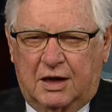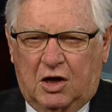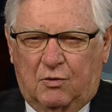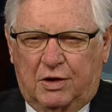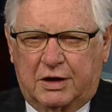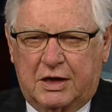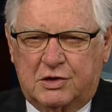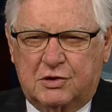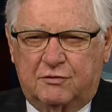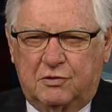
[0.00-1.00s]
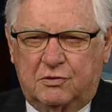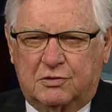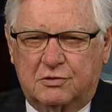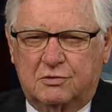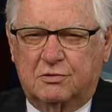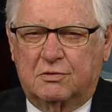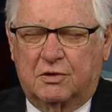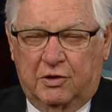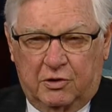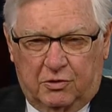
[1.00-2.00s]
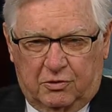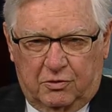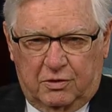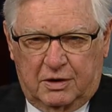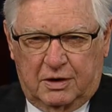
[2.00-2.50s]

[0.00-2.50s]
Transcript: I want each of you to know